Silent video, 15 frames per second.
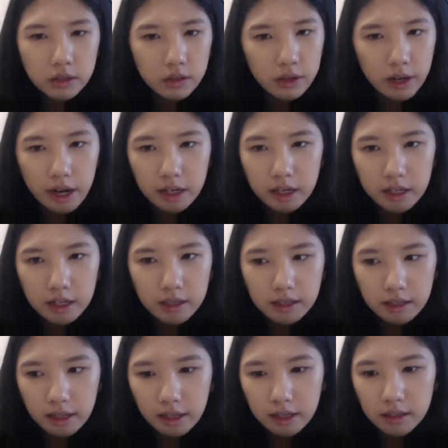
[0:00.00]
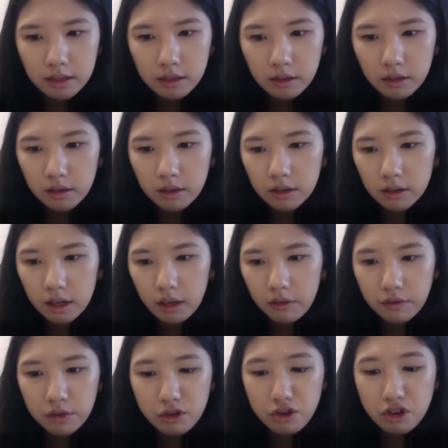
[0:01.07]
story ideas or
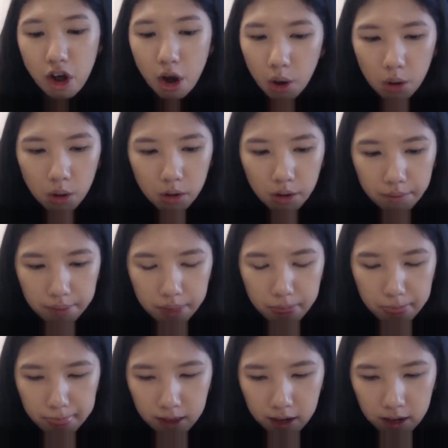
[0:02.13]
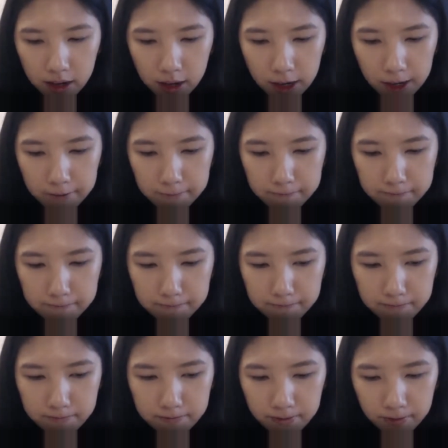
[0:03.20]
if you know
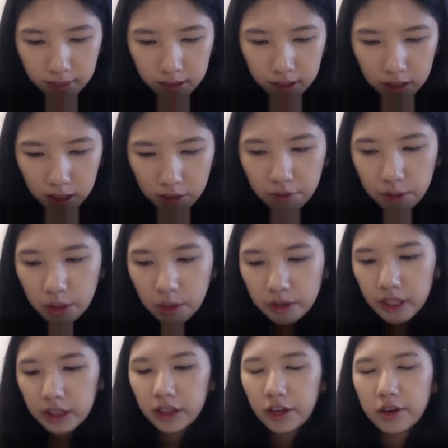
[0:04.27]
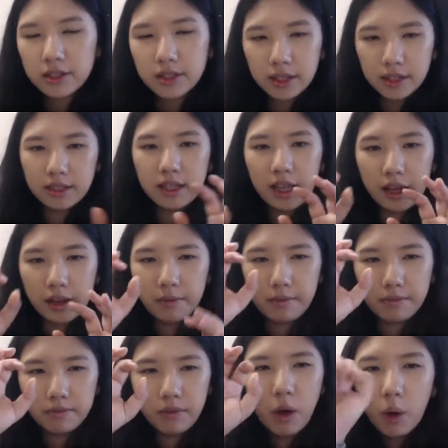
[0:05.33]
that there's this like
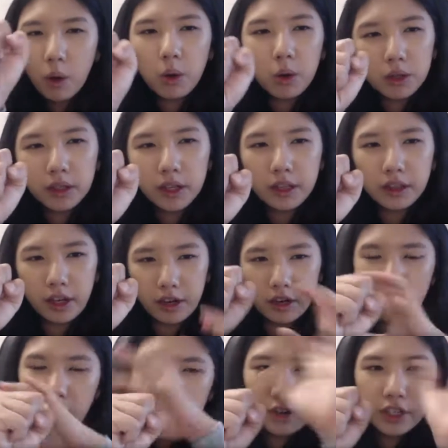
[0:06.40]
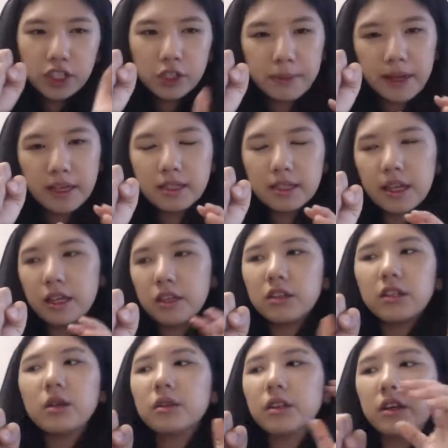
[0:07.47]
hole in their coverage space, like
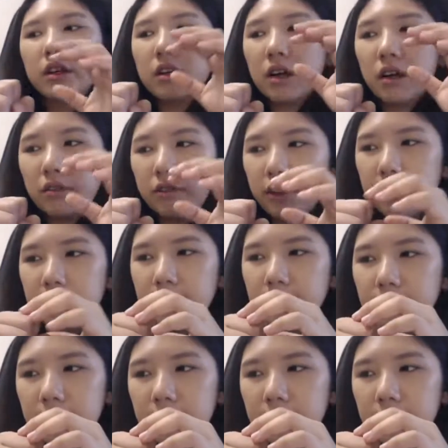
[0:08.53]
they're covering